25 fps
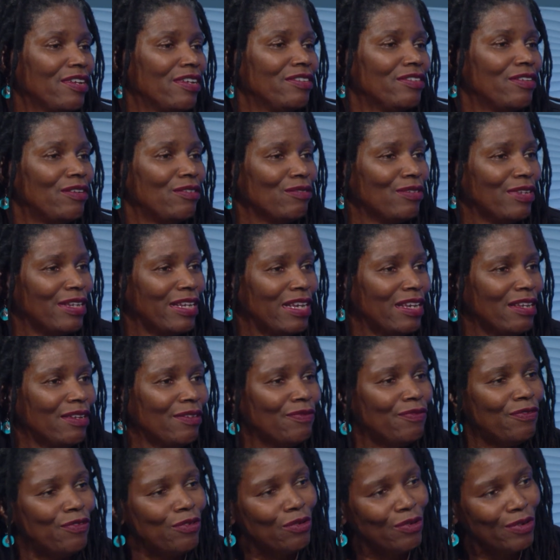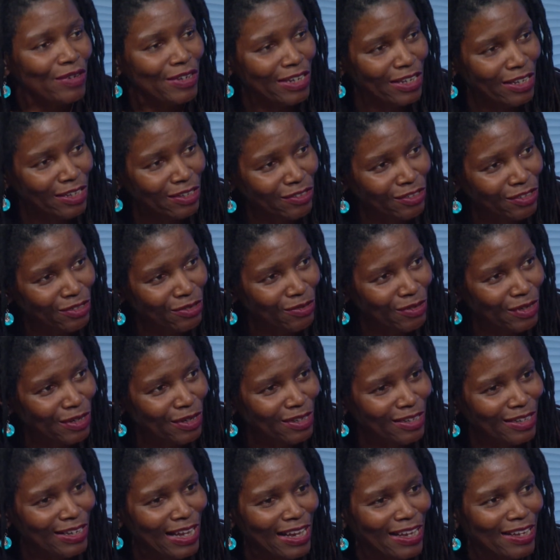Don't lean forward into
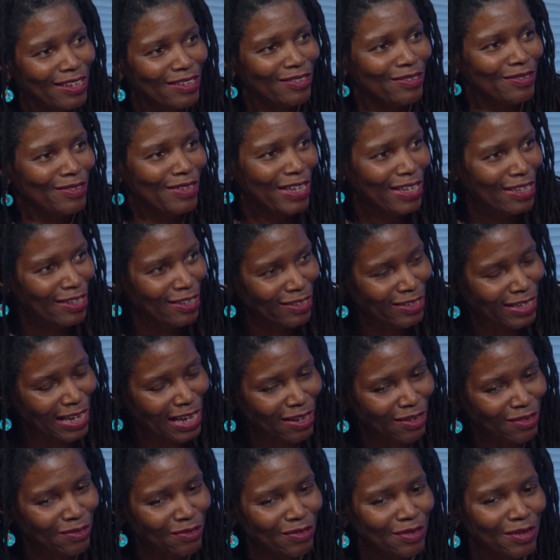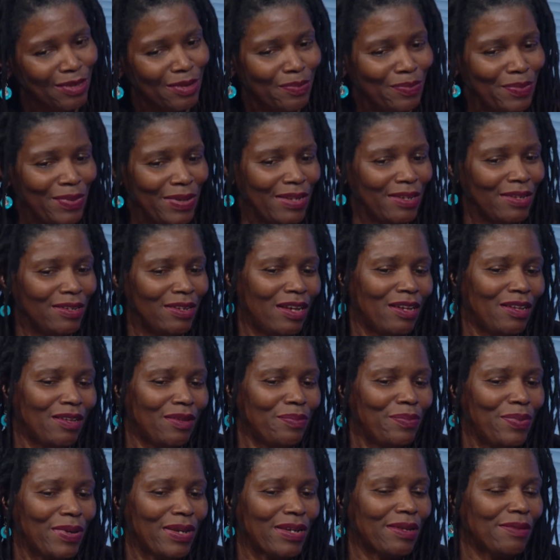it, like leaning down to bend,
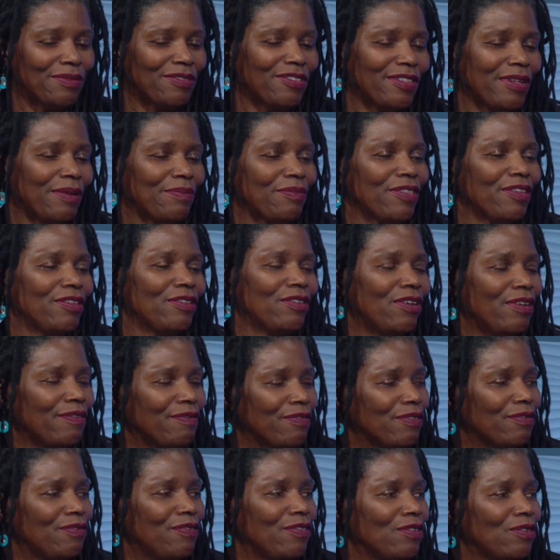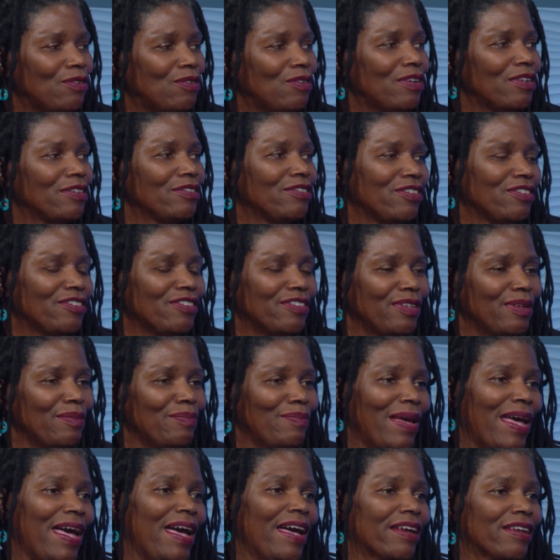pick up something off the floor. Just sit
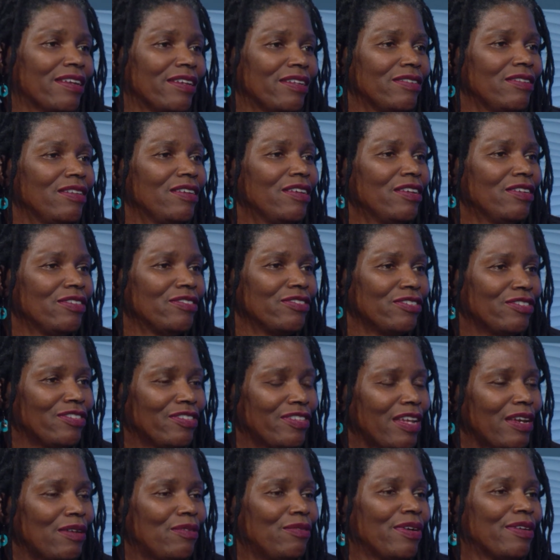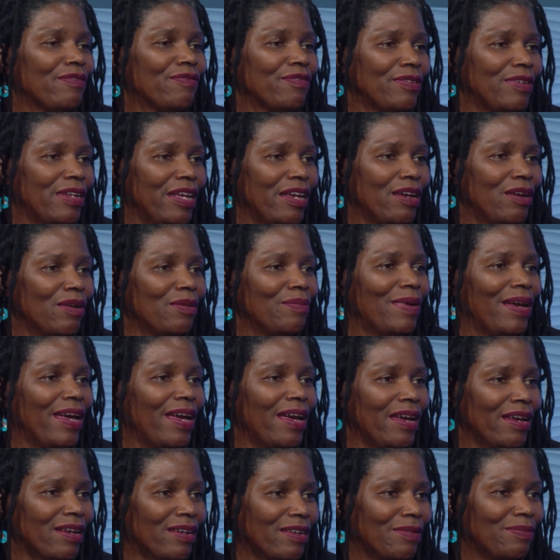back and just stay away from the
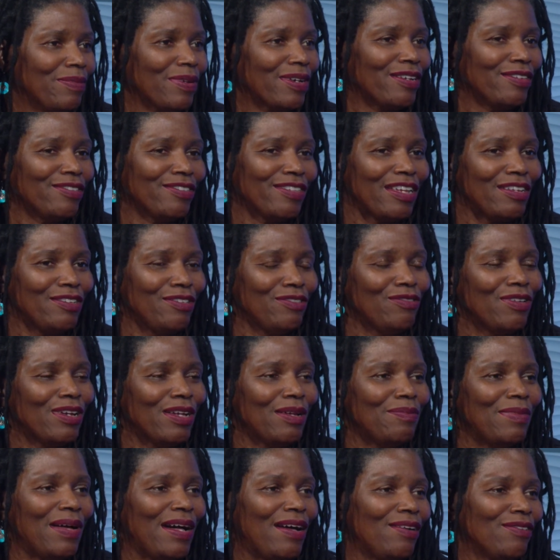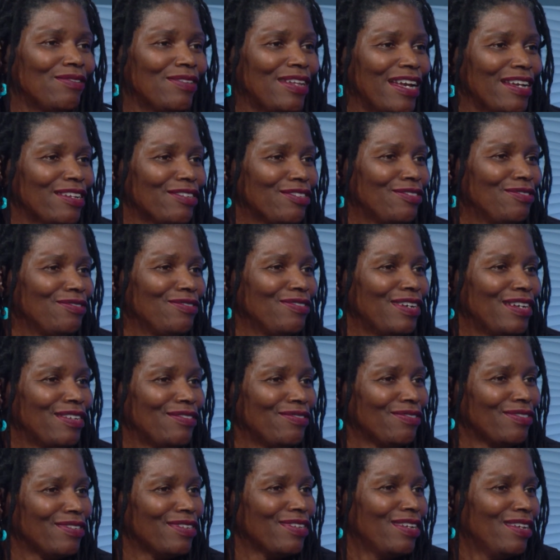airbag, because they do come out like
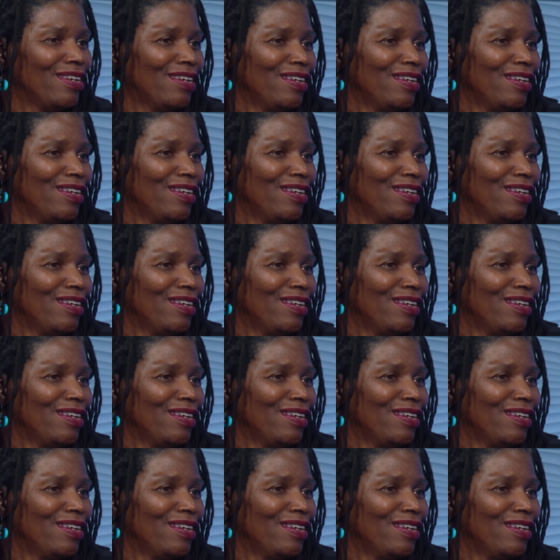200.